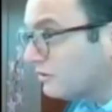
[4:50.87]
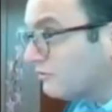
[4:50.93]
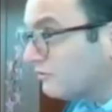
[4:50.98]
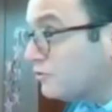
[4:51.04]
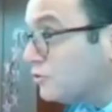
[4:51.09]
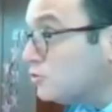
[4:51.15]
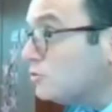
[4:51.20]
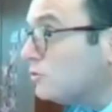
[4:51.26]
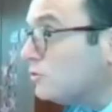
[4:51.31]
If
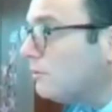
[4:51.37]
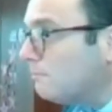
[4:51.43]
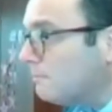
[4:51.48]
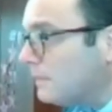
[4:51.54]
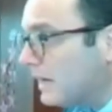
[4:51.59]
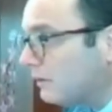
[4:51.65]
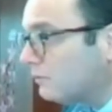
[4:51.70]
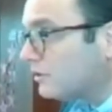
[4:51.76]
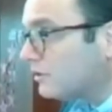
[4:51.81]
you come
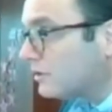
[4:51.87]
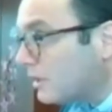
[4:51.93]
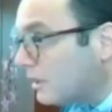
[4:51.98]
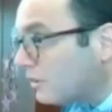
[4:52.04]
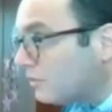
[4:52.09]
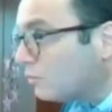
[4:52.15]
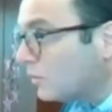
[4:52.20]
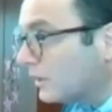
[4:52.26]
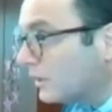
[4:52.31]
back with
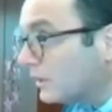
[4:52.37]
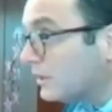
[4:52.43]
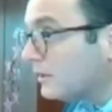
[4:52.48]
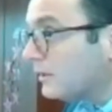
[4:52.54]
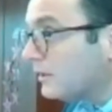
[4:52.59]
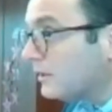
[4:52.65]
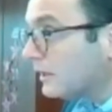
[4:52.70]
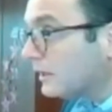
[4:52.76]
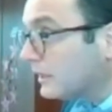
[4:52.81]
another one,
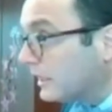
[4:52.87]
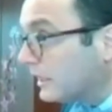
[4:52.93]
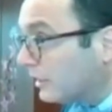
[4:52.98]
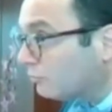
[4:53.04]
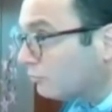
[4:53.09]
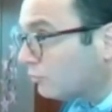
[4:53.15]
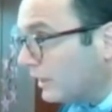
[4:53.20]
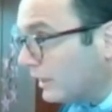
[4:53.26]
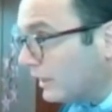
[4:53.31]
get
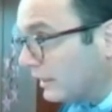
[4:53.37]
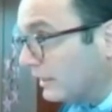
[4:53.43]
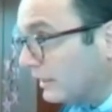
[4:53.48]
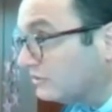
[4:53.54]
ready.